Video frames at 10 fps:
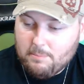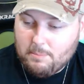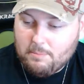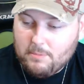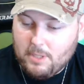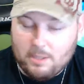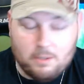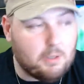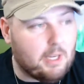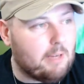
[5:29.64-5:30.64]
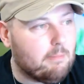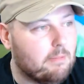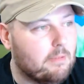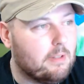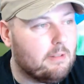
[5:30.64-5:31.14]
Yeah, good game.
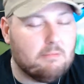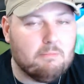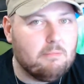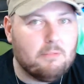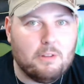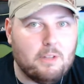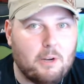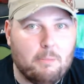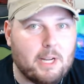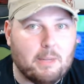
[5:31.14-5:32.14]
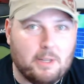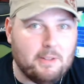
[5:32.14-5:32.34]
They don't make them like this